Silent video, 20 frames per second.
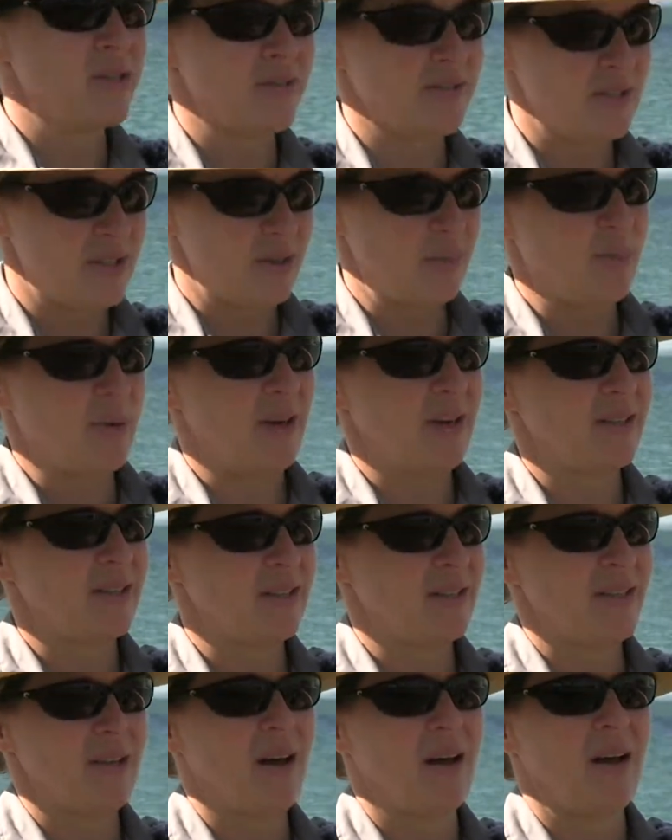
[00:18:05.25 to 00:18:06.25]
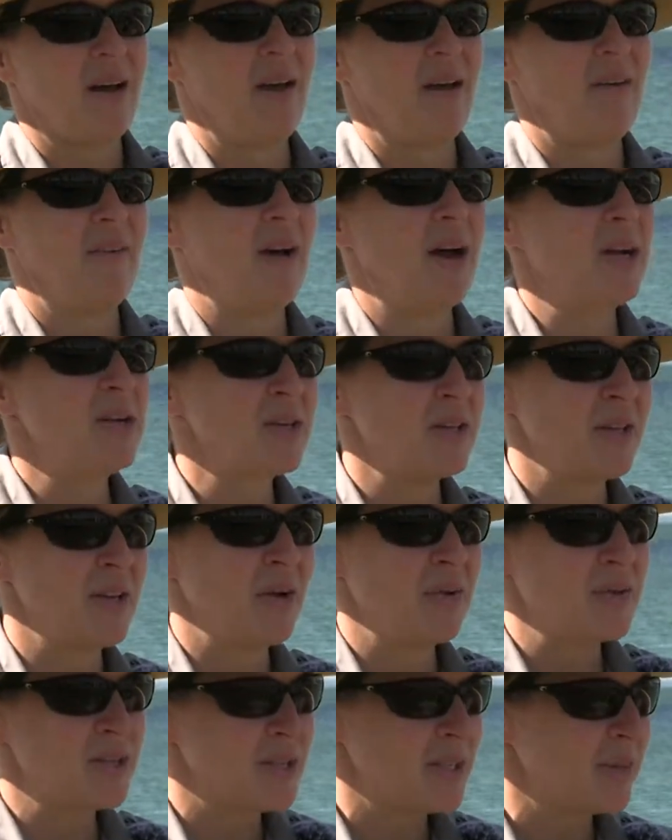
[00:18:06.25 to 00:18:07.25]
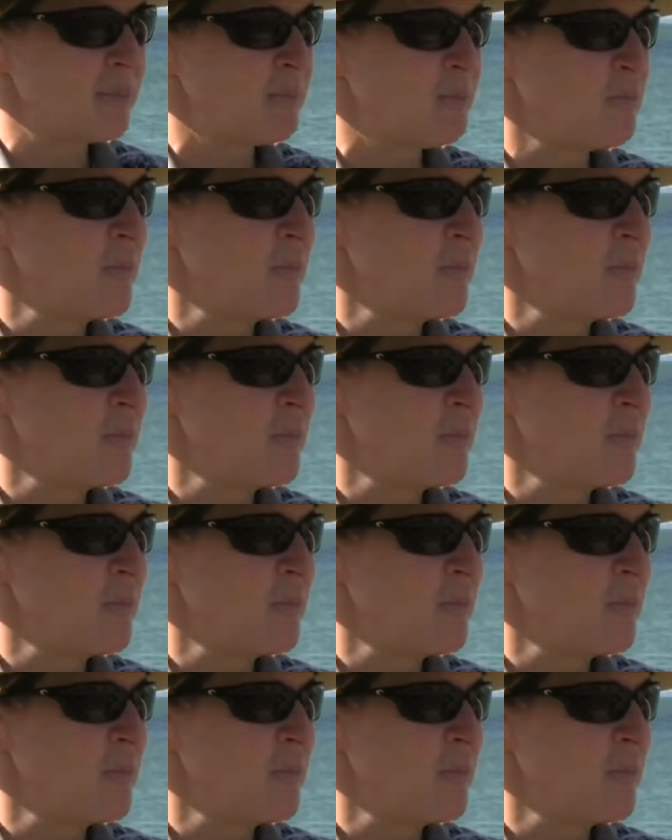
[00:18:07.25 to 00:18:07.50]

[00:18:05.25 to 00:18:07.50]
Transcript: of shipwrecks under the ocean,